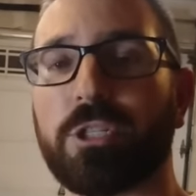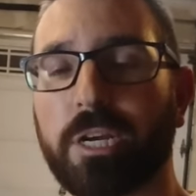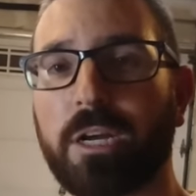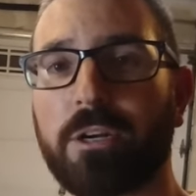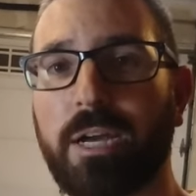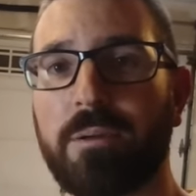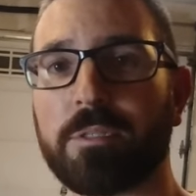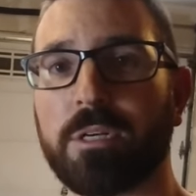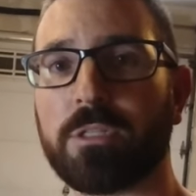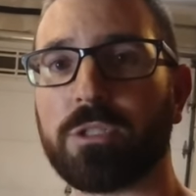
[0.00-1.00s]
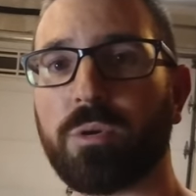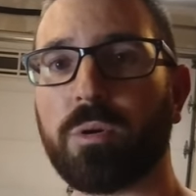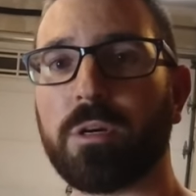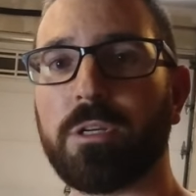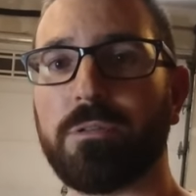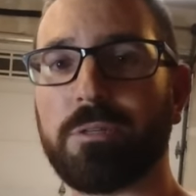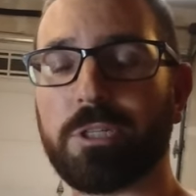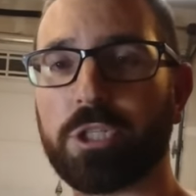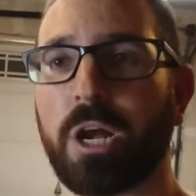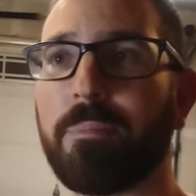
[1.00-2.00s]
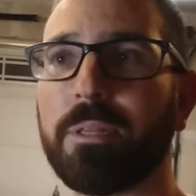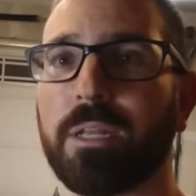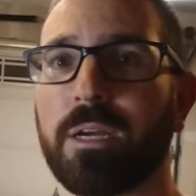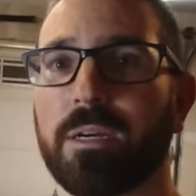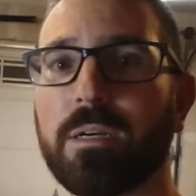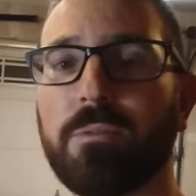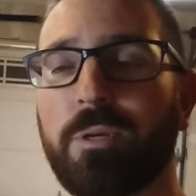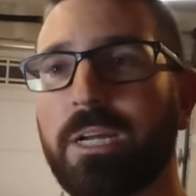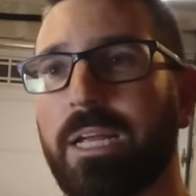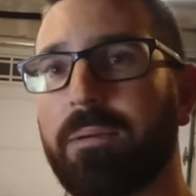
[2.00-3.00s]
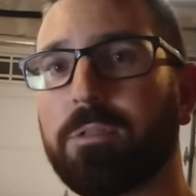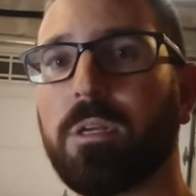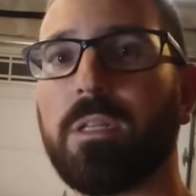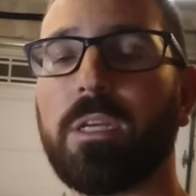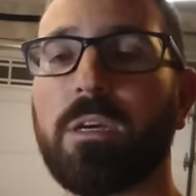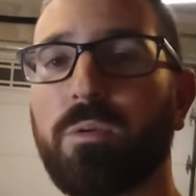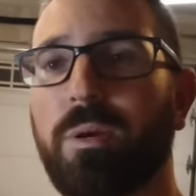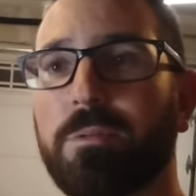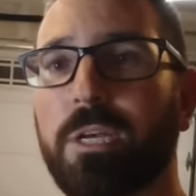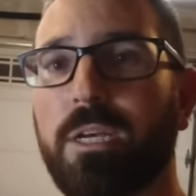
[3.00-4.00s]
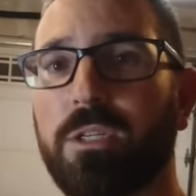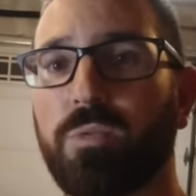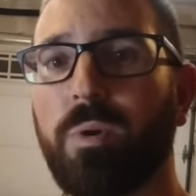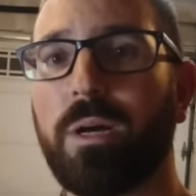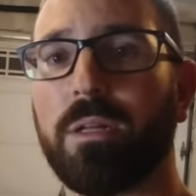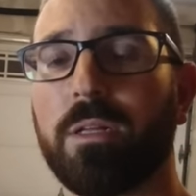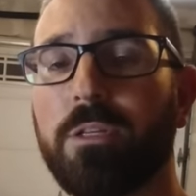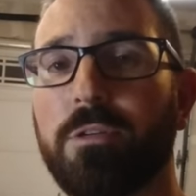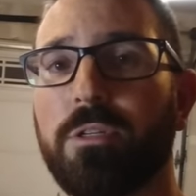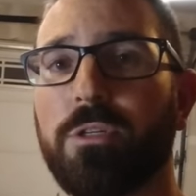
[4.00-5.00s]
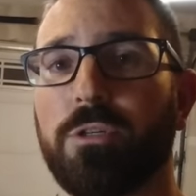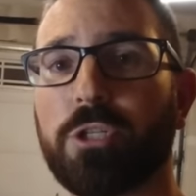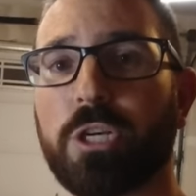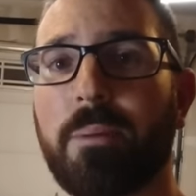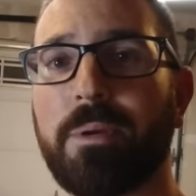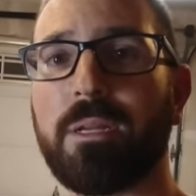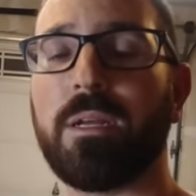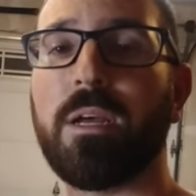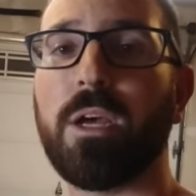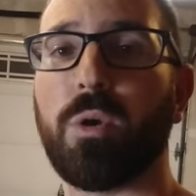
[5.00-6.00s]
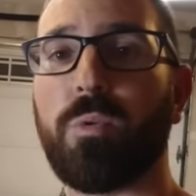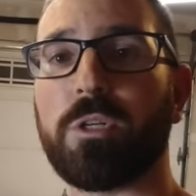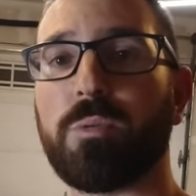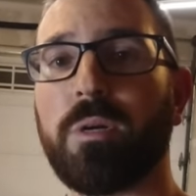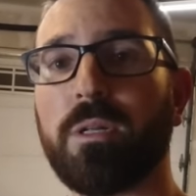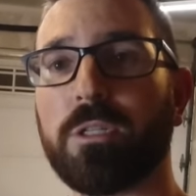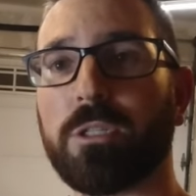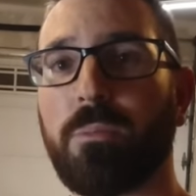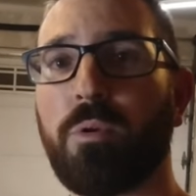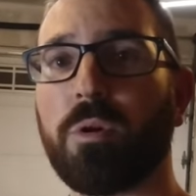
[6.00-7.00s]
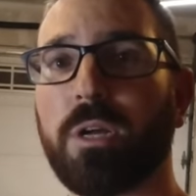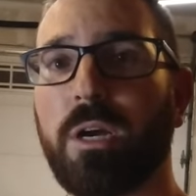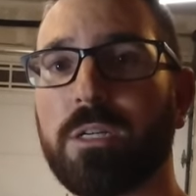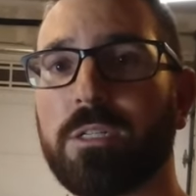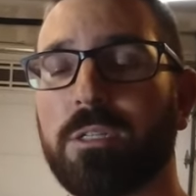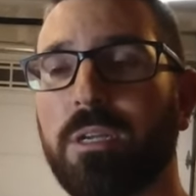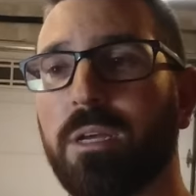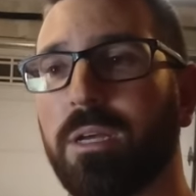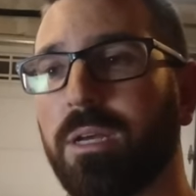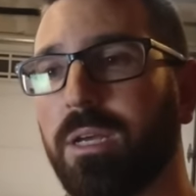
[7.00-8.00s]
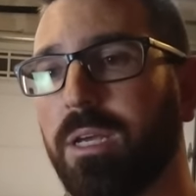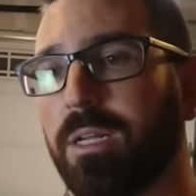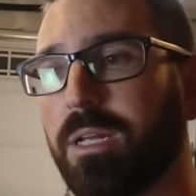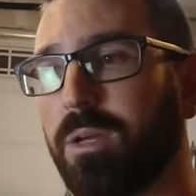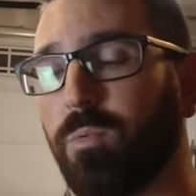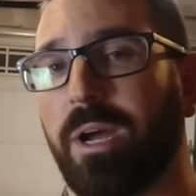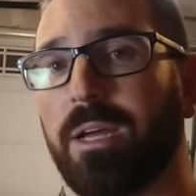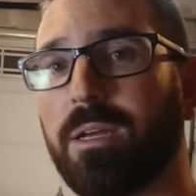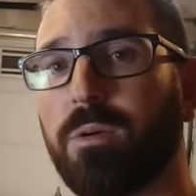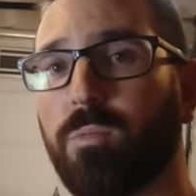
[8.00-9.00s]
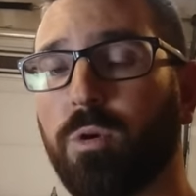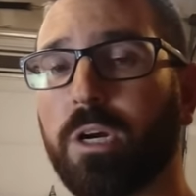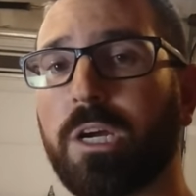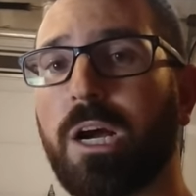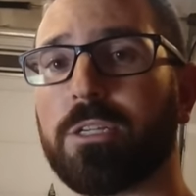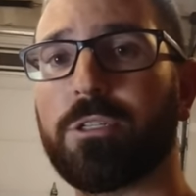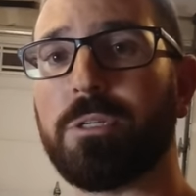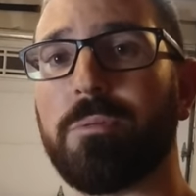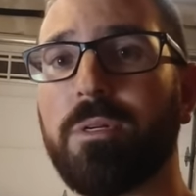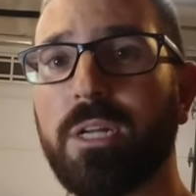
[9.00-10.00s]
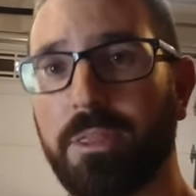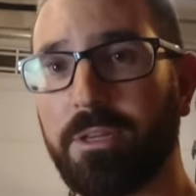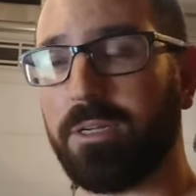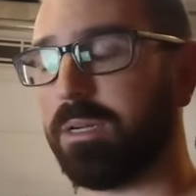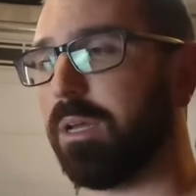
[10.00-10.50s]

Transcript: Check out our Amazon store. You can shop in there. We got an Amazon link on our website as well. You can do your shopping, which will support us in a way where it costs you nothing.